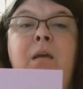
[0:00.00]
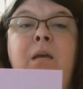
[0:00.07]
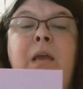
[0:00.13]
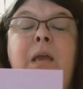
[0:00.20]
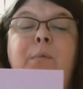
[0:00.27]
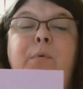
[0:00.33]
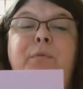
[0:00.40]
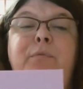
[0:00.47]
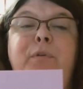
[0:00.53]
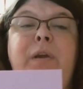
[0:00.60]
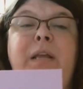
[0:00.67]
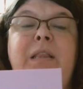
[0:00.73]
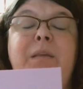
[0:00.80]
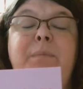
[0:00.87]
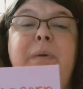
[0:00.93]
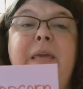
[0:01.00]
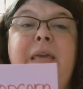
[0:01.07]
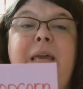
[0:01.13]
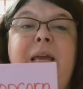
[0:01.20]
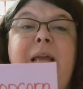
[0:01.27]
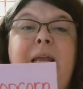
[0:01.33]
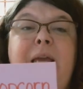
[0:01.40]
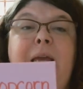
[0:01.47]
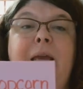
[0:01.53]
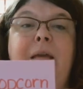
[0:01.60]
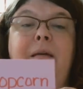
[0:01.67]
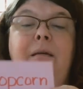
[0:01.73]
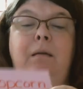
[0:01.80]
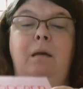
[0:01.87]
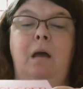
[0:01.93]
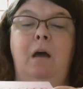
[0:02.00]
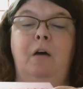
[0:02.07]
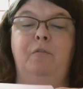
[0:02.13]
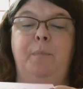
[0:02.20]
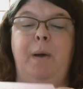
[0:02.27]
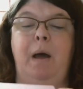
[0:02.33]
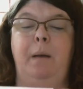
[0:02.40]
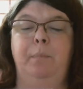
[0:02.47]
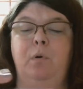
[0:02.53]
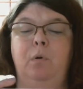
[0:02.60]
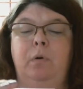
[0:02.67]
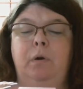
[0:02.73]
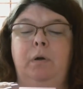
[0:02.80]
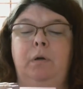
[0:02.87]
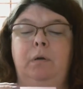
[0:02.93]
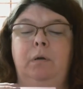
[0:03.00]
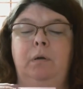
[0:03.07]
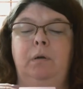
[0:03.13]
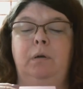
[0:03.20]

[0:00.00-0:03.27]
He would forget the beginning of popcorn.